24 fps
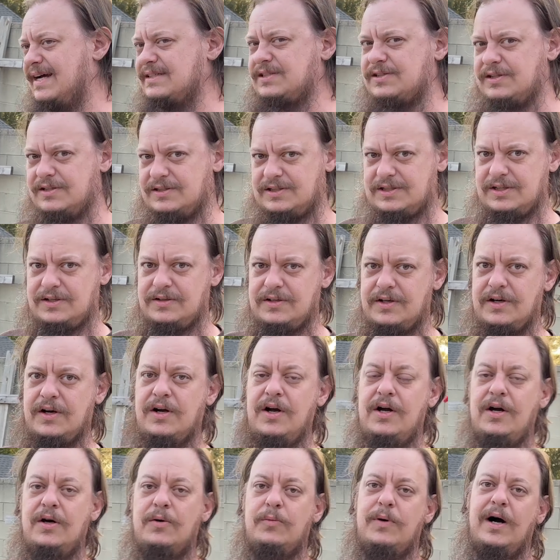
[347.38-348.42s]
master cylinder.
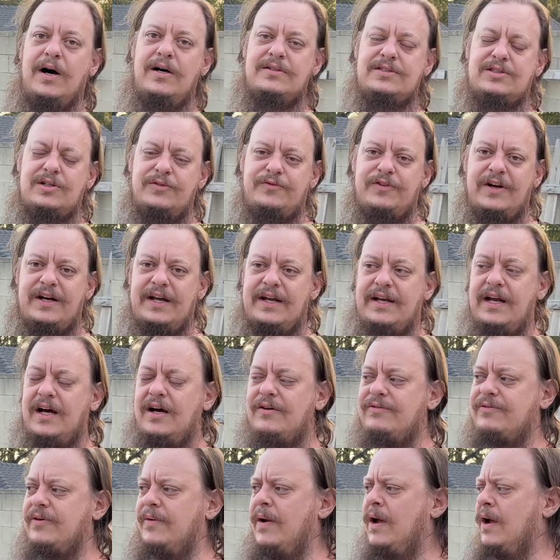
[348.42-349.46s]
cylinder. Yeah. Well, so funny
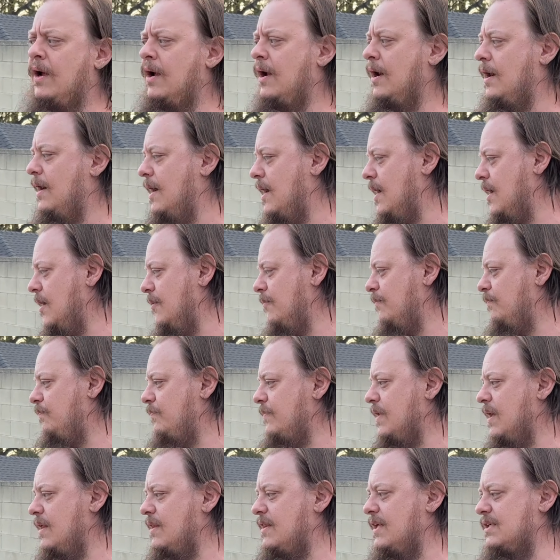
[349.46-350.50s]
enough, um,
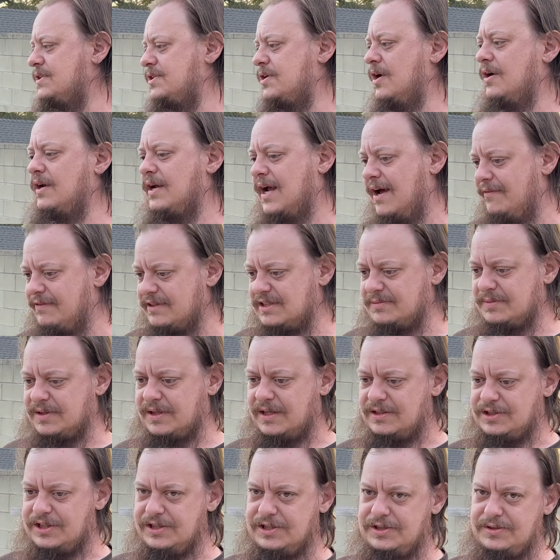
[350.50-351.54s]
this started having some
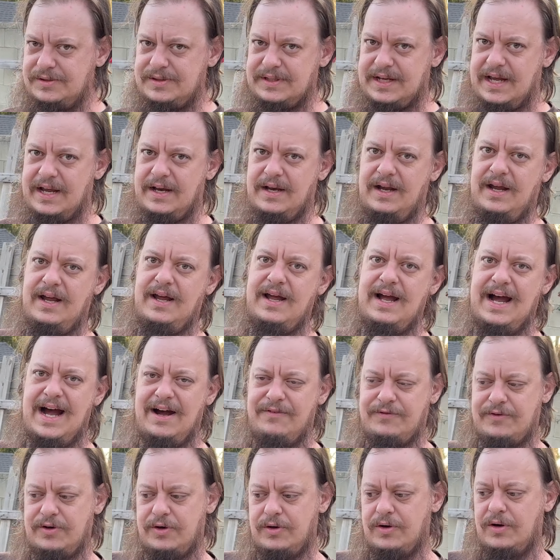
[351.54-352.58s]
clutch issues again
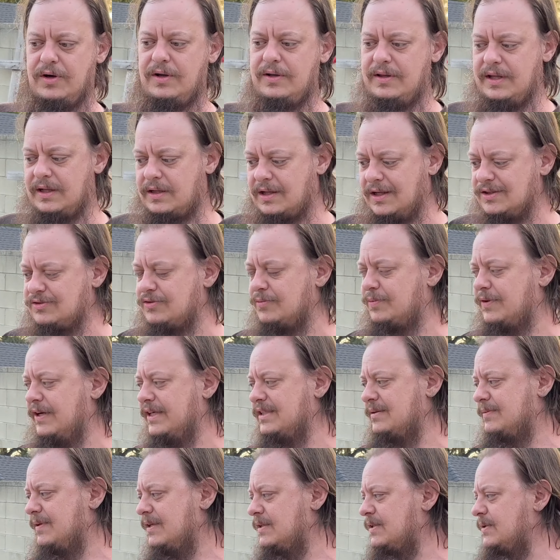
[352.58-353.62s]
after the clutch
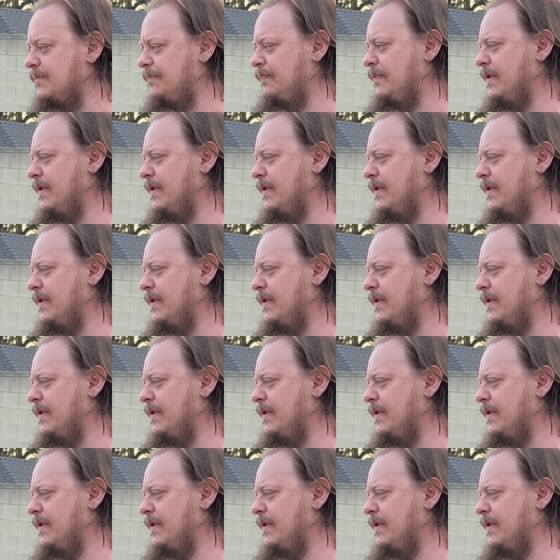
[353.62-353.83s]
replacement.